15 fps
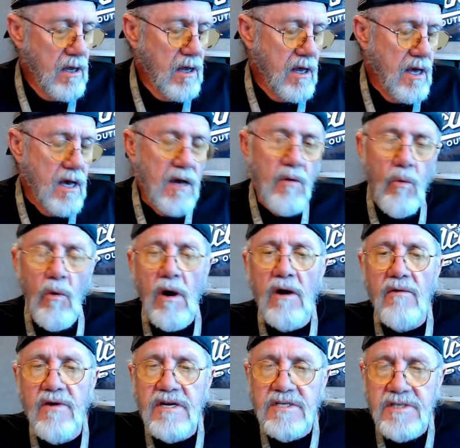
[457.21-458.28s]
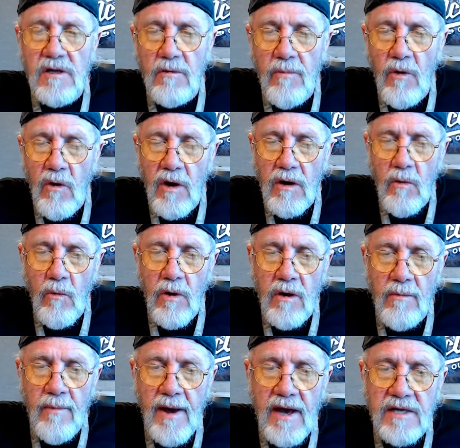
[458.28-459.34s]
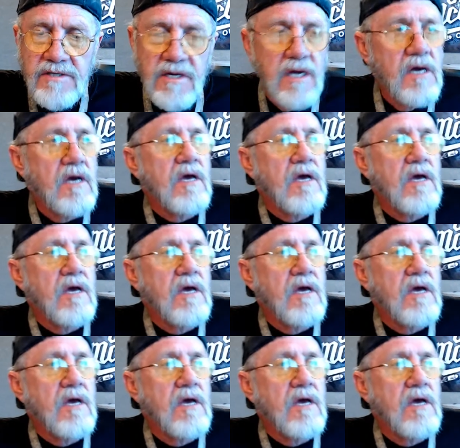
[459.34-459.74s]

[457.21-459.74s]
And why are they still wearing a mask?